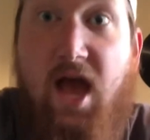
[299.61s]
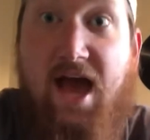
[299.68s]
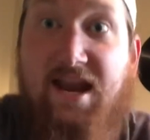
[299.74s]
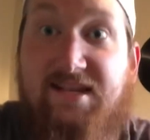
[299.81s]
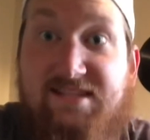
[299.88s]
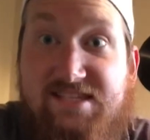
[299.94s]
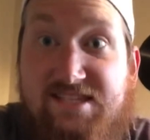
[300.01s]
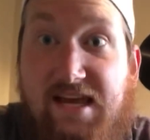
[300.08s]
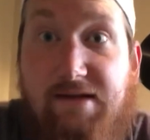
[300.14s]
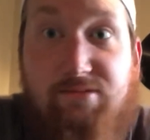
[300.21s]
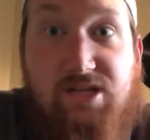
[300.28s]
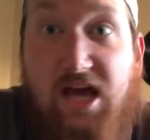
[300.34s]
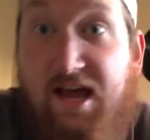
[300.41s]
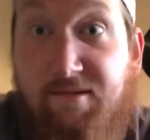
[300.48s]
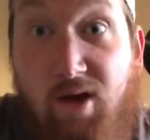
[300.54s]
And at the same
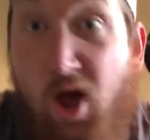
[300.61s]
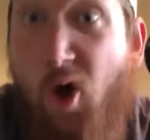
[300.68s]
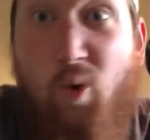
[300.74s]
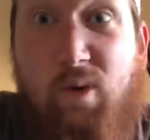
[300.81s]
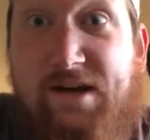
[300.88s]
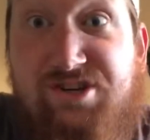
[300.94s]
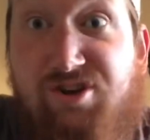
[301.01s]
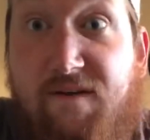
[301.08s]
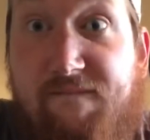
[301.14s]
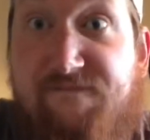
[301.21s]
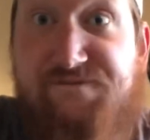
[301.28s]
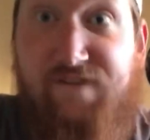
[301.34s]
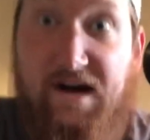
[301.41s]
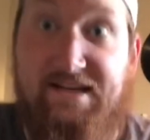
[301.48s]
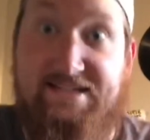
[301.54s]
time, we shouldn't
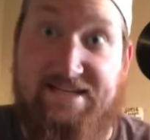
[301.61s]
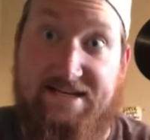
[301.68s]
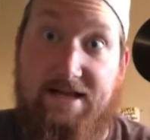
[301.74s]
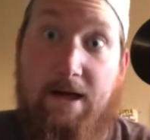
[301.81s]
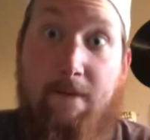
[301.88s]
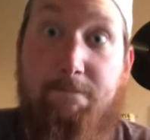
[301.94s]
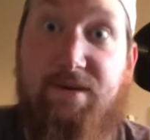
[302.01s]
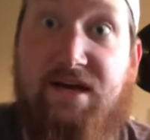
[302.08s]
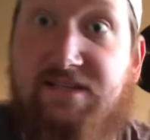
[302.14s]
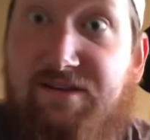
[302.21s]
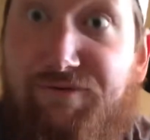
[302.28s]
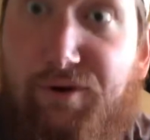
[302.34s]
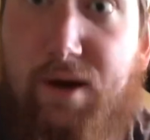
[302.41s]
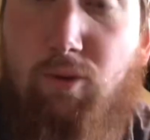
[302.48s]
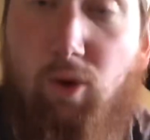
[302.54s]
fund it. Because
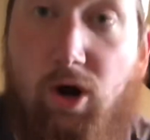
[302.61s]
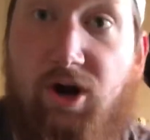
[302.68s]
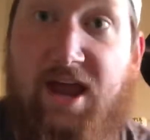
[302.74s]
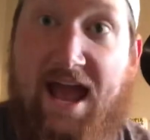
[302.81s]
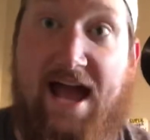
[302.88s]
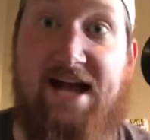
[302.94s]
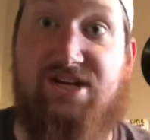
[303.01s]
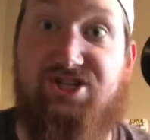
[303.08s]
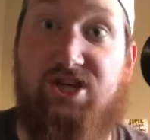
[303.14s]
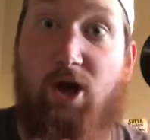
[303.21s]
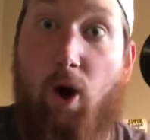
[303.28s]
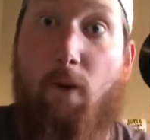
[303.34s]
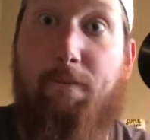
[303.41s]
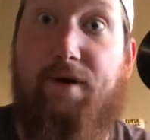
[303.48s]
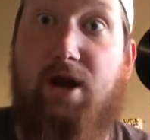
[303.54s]
if we were to actually
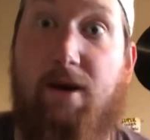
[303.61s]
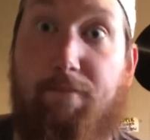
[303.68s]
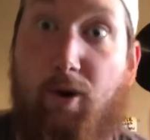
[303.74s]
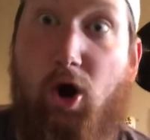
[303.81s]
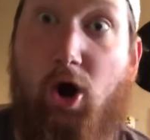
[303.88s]
open up